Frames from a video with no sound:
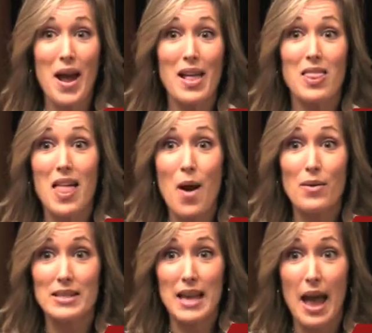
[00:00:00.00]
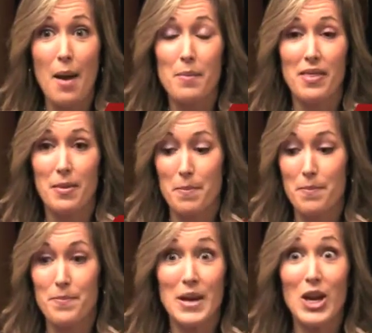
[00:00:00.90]
I allow it to happen, the
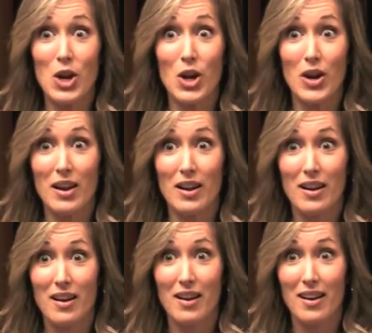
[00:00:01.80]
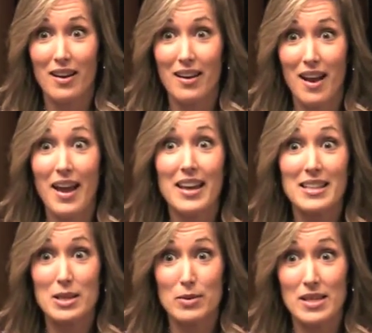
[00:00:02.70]
bigger I
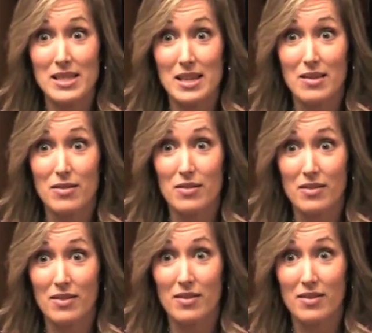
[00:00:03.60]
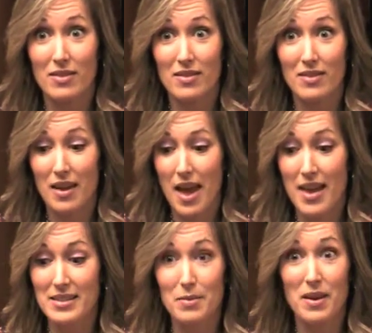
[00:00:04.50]
get to receive
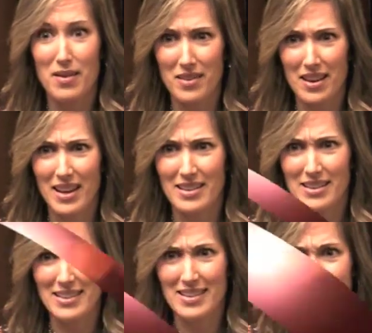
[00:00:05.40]
as I'm giving it.